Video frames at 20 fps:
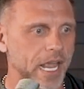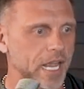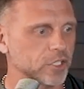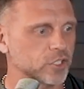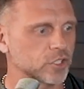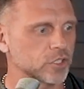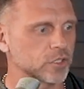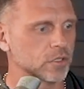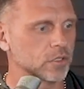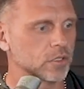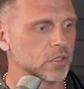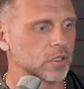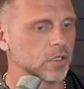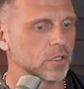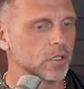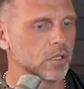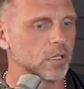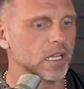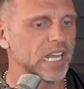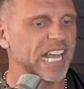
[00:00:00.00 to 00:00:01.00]
cash,
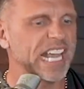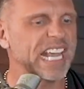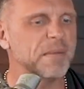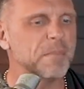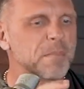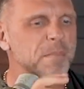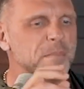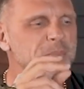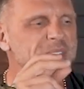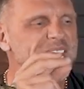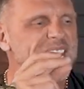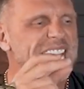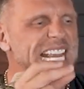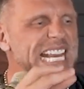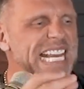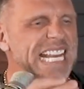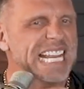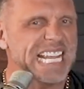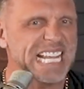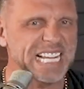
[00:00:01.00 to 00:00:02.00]
it
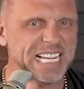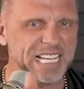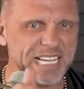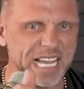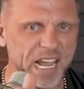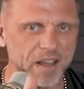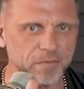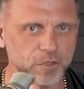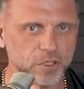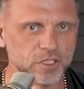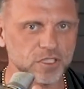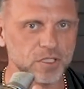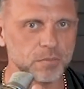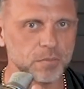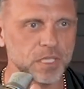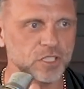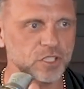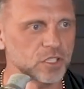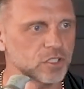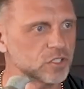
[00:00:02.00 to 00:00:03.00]
immediately after
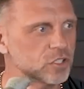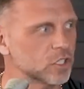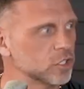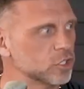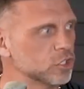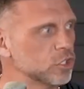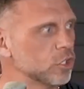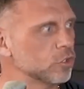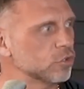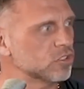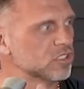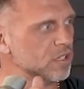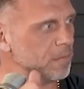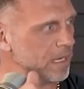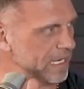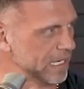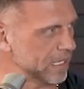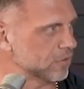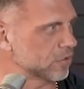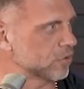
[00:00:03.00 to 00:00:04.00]
submission is going to show you
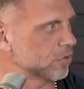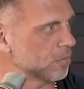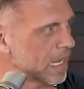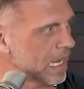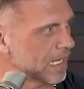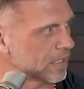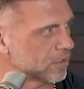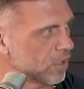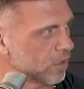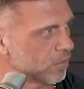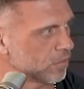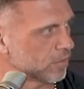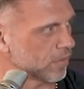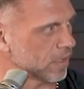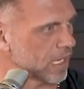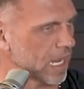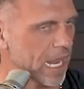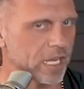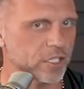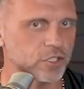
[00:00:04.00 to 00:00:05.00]
somebody else who buys homes
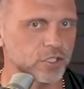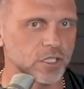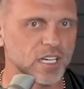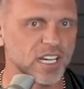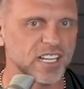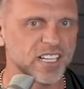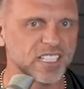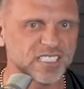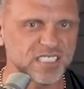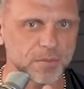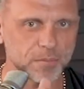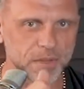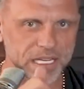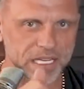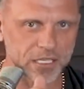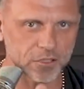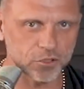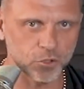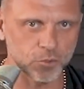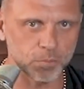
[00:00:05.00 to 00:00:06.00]
for cash, and then
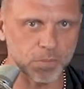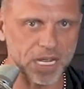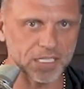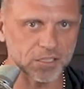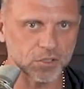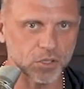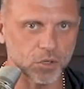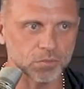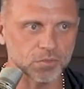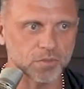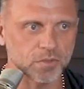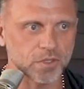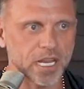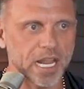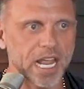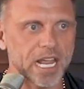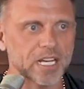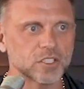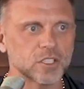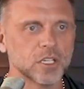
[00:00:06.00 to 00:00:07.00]
somebody else who buys homes for
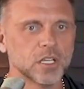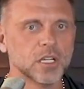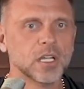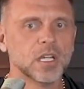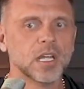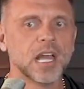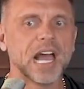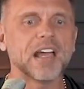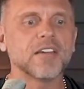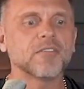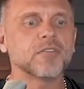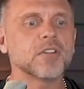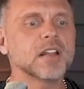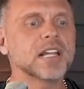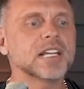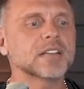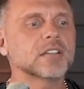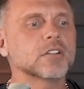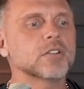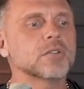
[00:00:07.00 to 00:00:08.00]
cash. I feel
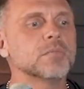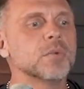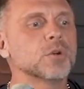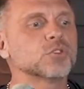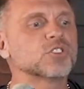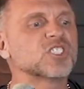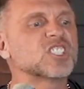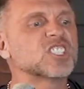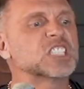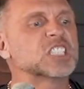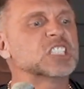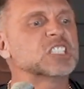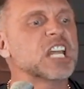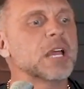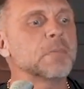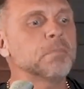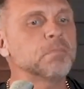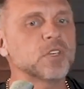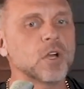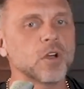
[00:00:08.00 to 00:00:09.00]
like they're the most
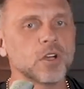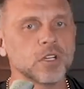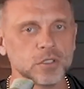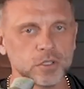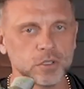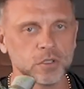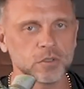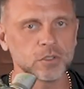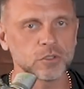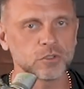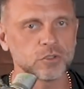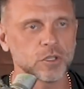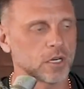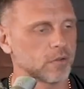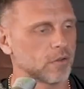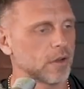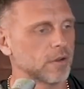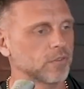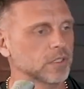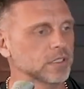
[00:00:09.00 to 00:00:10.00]
stepped on, to use a
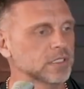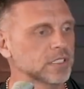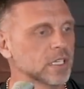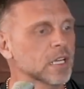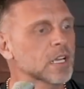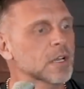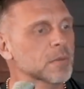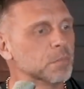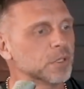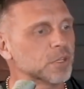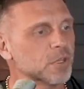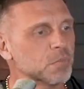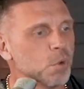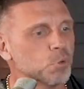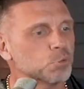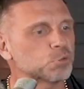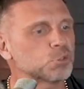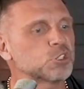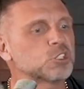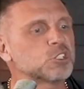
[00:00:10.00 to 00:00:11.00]
drug reference, but the
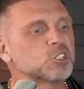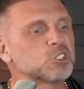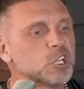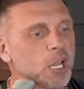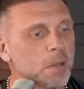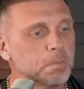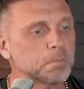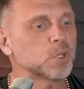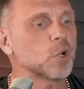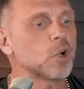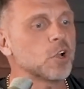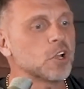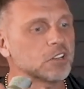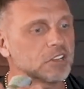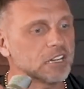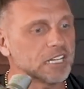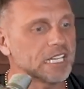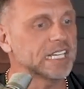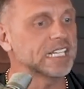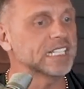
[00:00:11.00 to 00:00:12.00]
most stepped
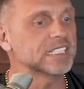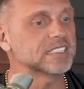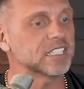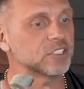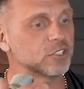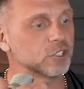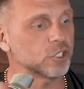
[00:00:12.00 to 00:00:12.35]
on leads